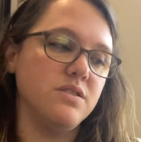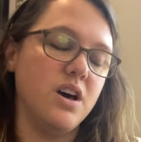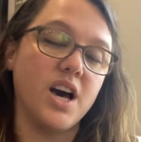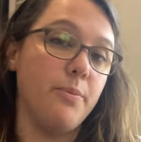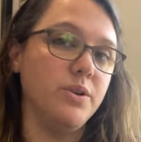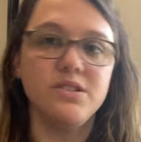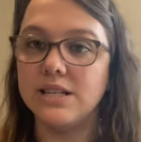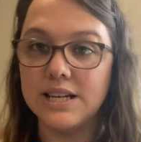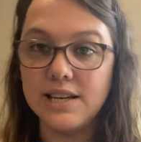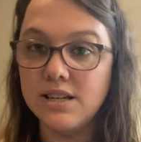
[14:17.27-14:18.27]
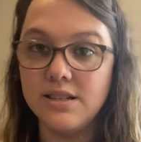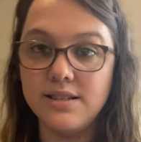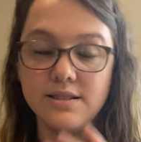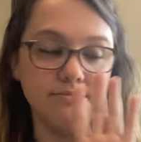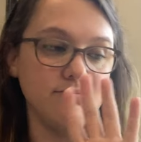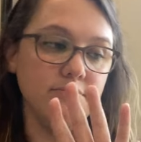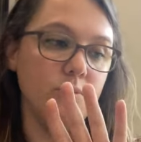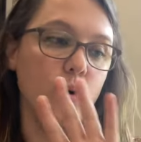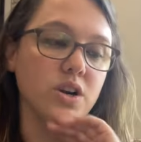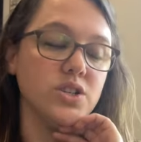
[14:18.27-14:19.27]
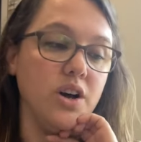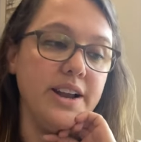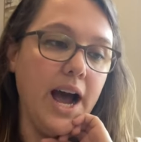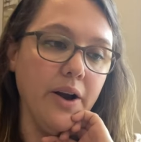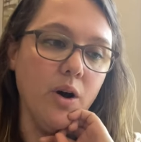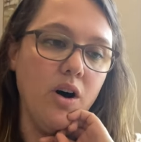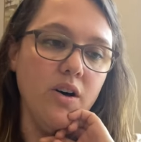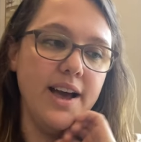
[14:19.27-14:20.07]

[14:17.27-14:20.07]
A couple didn't get worked on at all.